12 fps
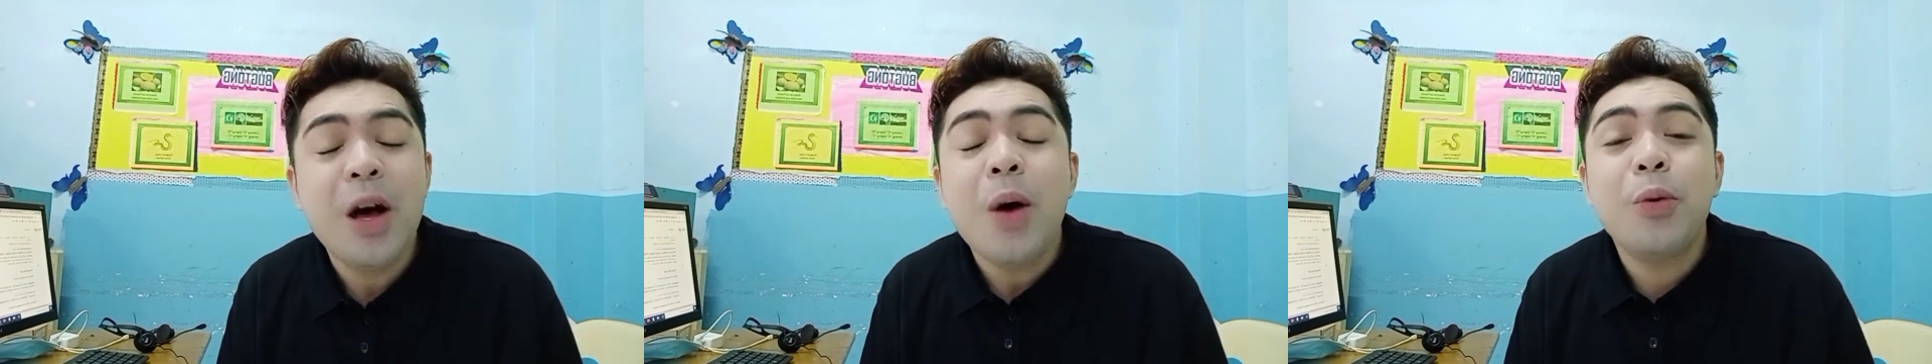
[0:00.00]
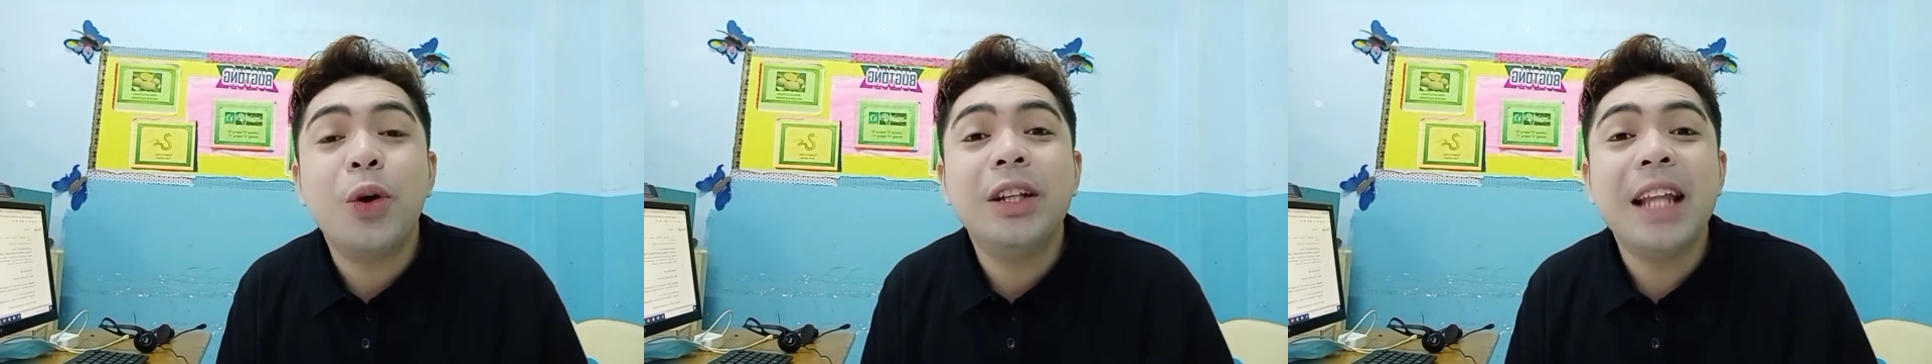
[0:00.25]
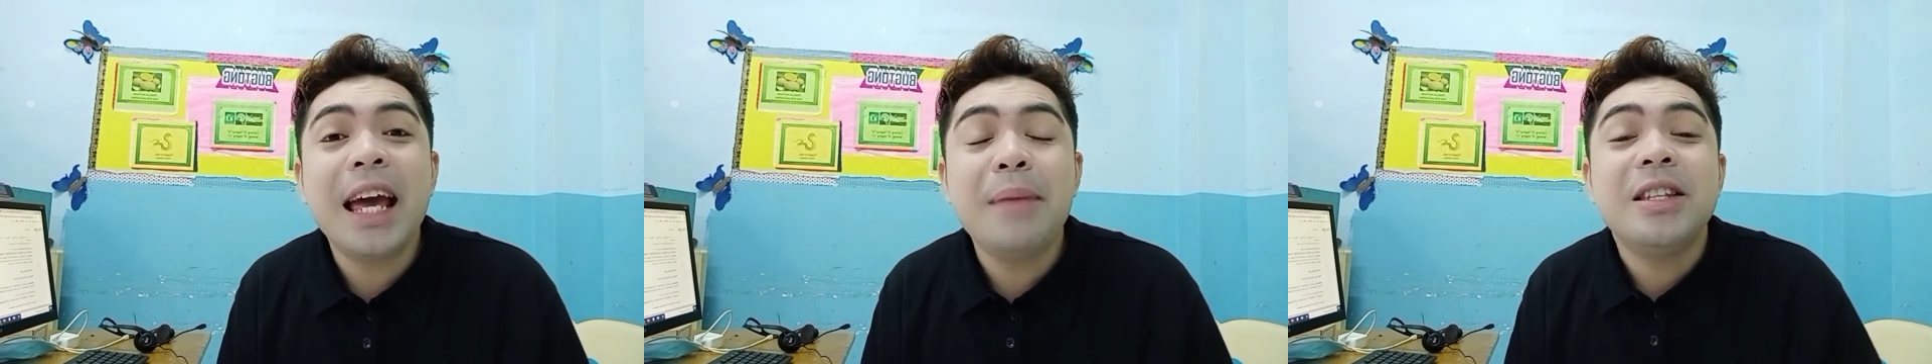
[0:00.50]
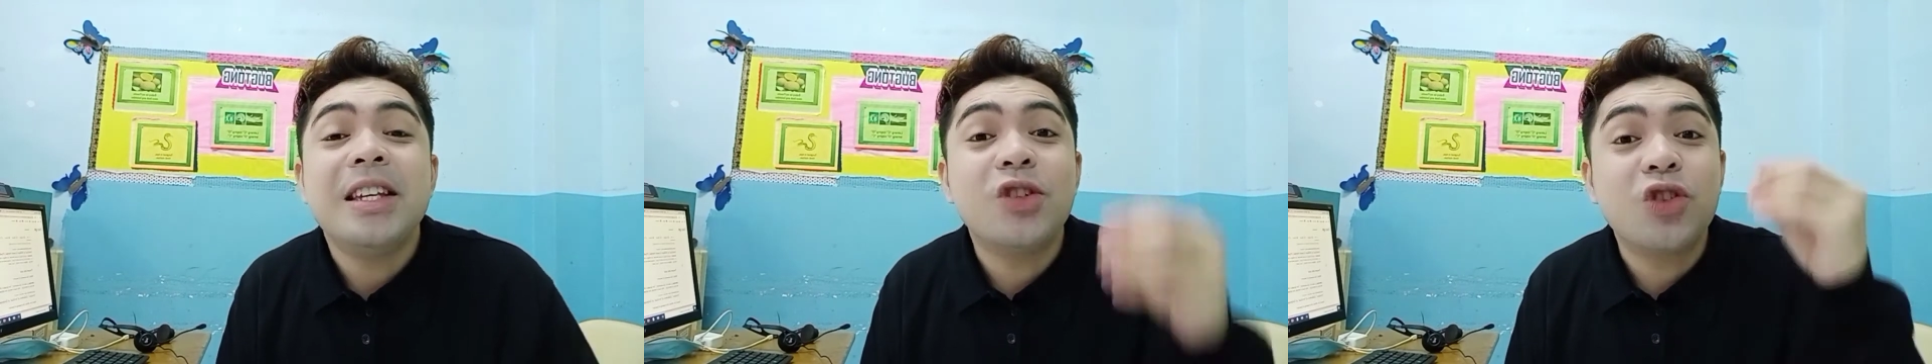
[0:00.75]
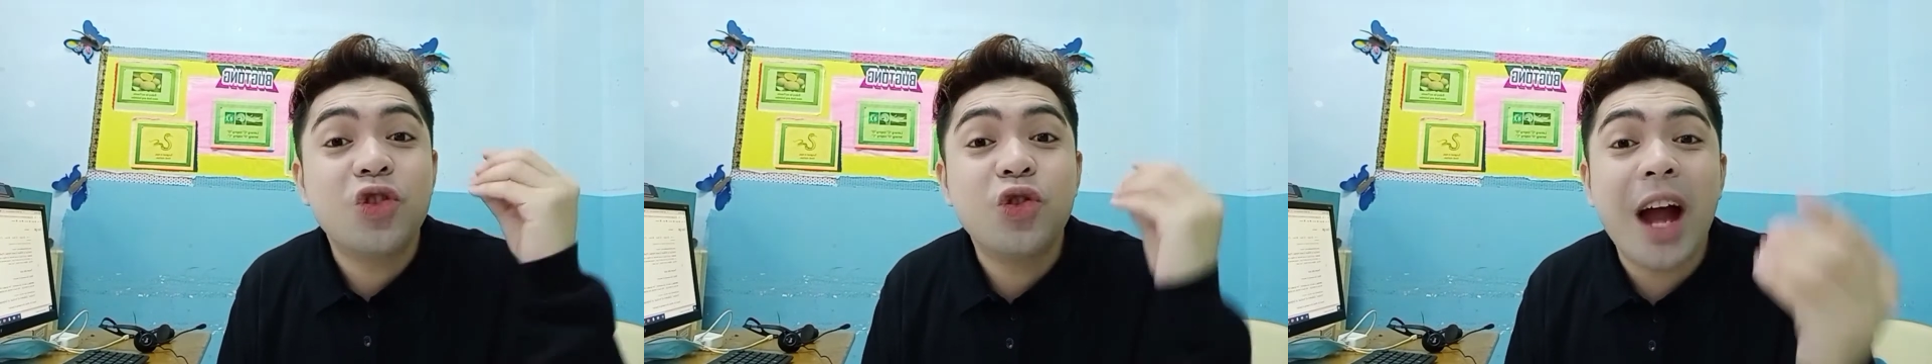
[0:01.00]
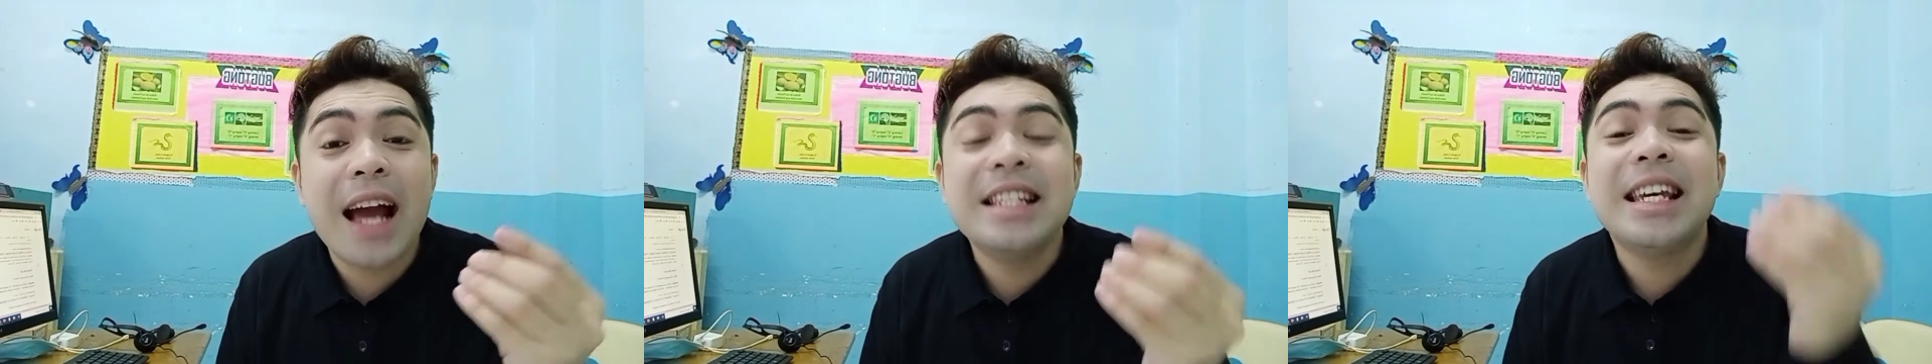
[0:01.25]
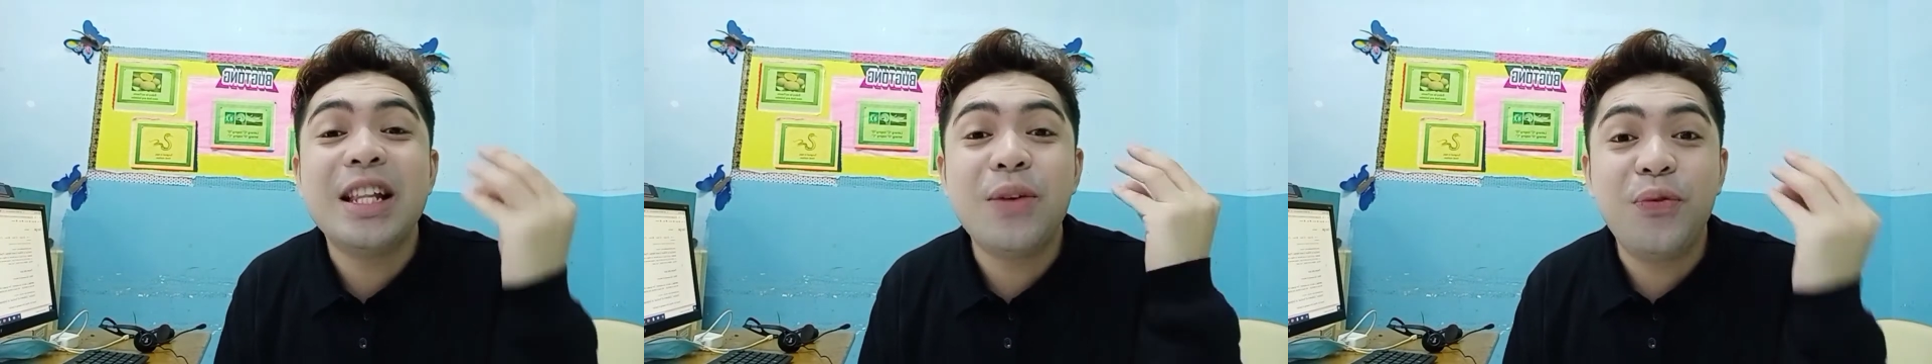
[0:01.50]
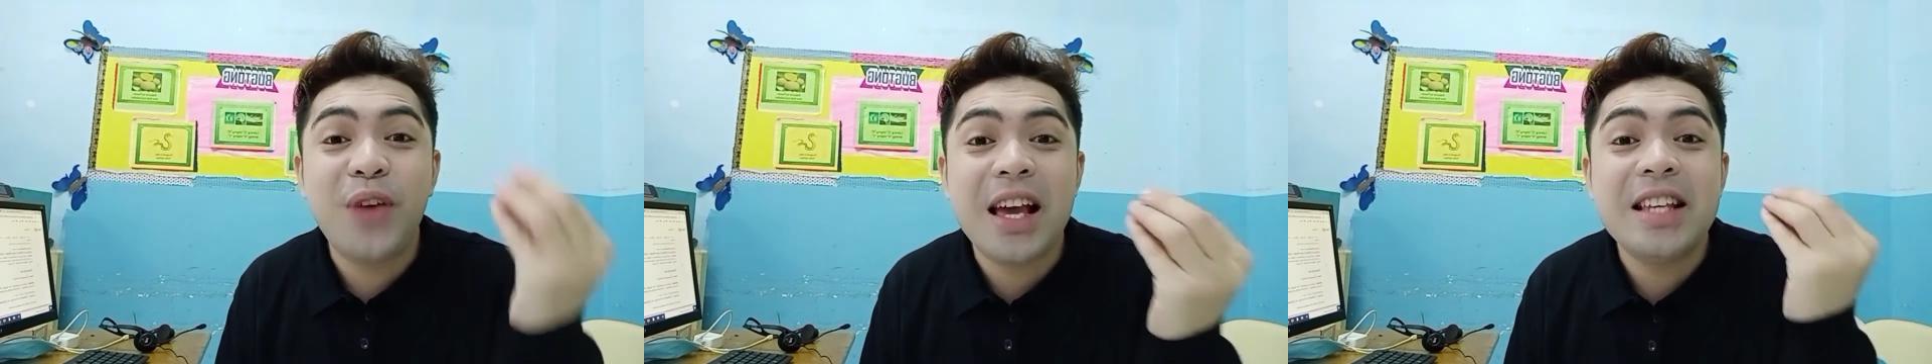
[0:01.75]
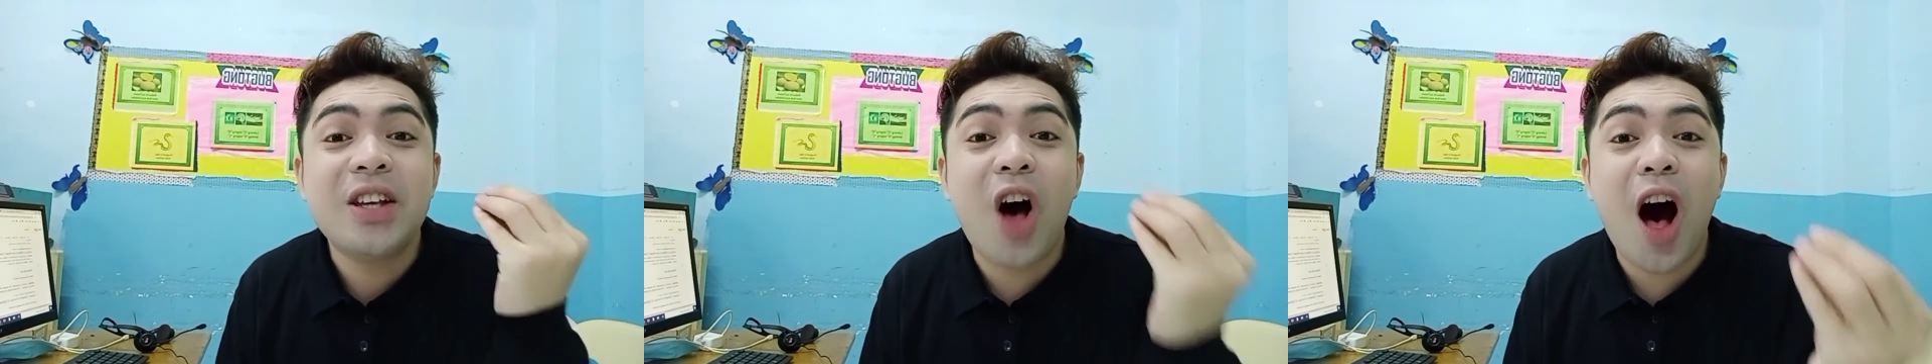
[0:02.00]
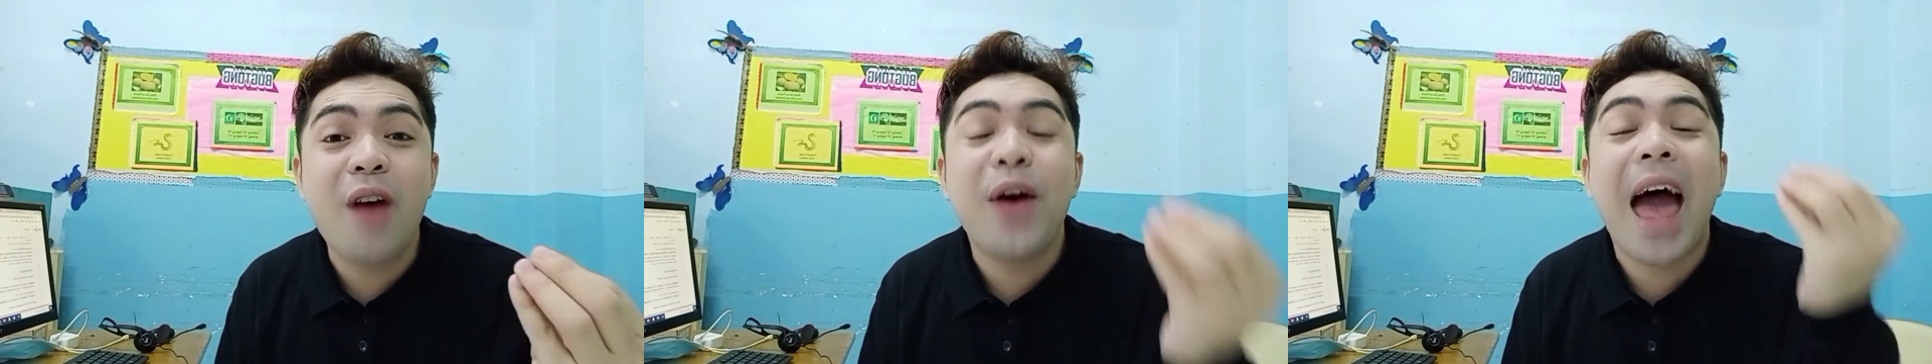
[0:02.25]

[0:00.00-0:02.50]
proclaims his strength in the face of